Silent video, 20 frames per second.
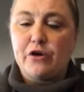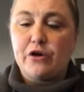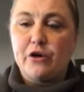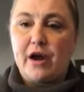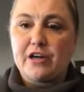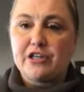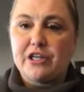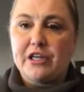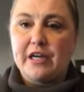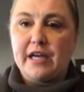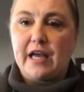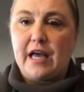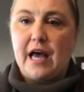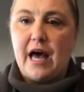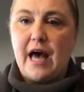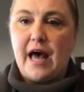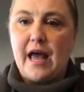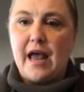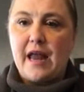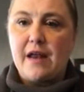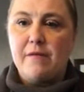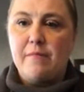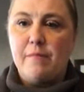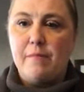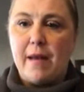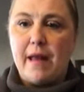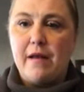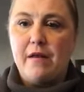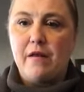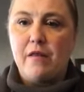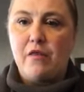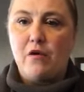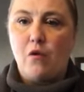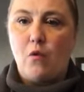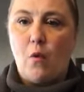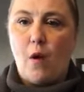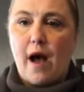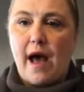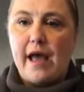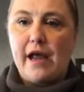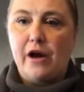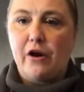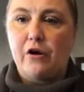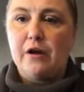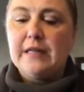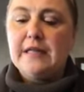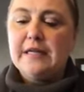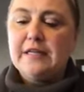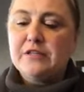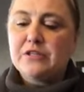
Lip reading: You're actually gonna cut and bend the wire.